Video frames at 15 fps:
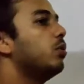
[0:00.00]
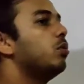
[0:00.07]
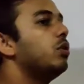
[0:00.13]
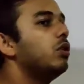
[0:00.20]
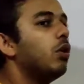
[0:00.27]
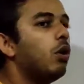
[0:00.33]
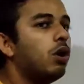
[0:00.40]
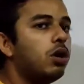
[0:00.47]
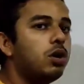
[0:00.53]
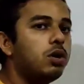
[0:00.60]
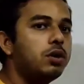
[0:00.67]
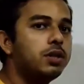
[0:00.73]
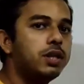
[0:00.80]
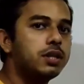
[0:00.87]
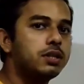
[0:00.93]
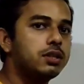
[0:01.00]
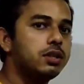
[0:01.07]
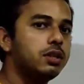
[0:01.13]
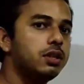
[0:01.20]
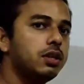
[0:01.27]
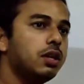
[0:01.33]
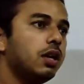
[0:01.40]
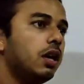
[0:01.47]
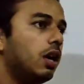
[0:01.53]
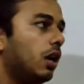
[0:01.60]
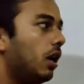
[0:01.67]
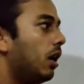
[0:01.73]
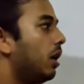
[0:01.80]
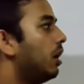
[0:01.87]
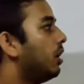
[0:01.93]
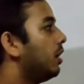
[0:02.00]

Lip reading: We all know that a